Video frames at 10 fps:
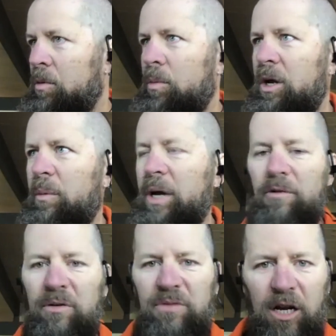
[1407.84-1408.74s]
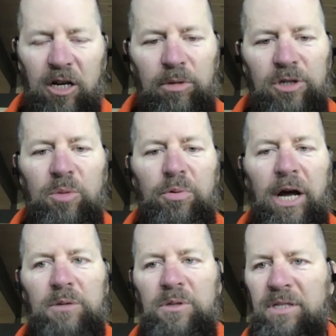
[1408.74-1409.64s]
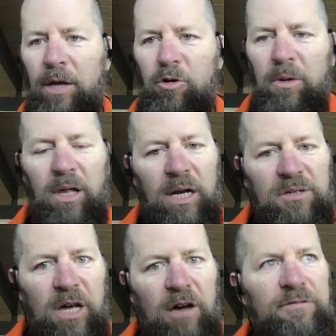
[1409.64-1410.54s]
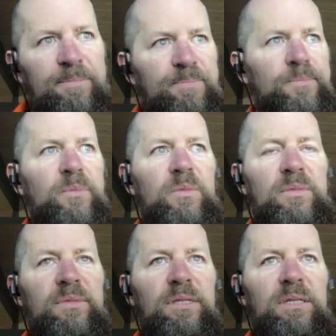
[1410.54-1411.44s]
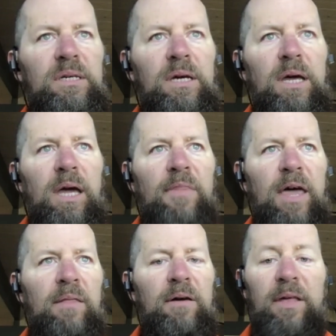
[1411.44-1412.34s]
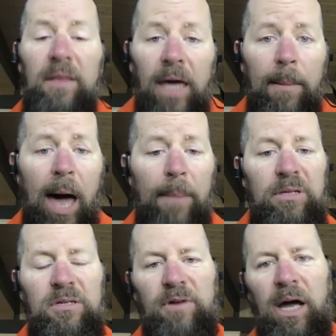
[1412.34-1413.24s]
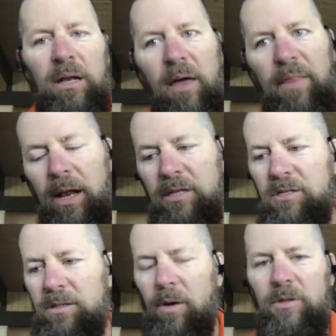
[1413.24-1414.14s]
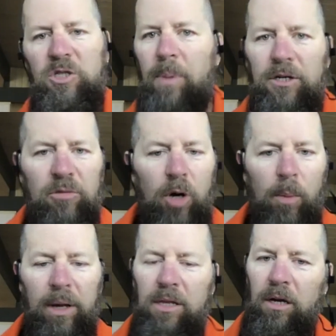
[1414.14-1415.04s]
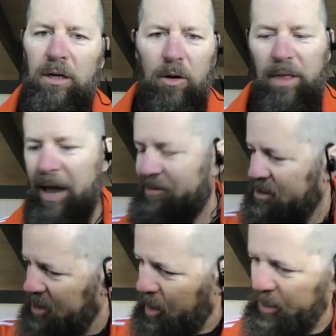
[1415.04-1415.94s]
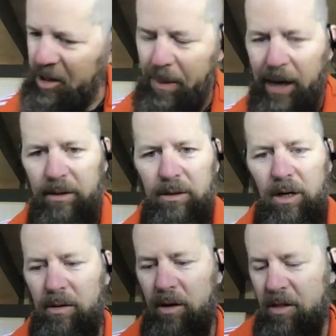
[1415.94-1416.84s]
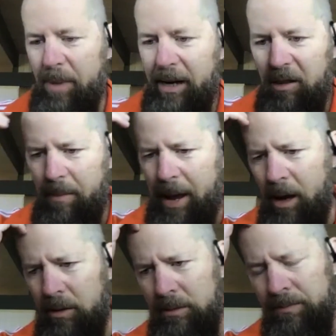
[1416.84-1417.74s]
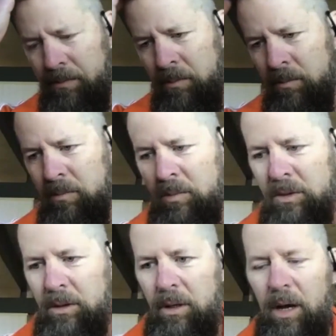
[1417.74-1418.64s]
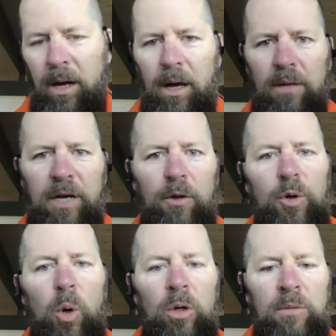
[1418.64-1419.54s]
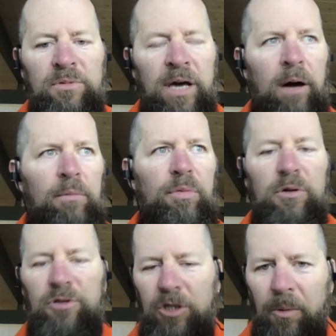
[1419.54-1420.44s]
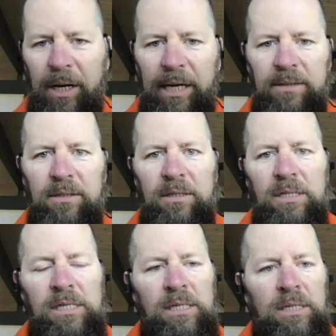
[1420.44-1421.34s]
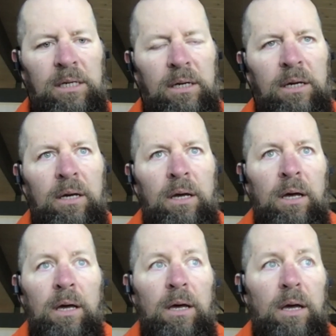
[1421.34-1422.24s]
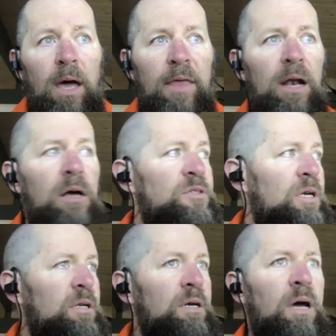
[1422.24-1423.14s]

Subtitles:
We got rid of a lot of commercial breaks. We stayed through a lot of stuff. And then the game happens, right? And then it's a special moment that, they have this number on the back of the mound. And Taylor Cole comes out, throws 2 innings. And then all of a sudden,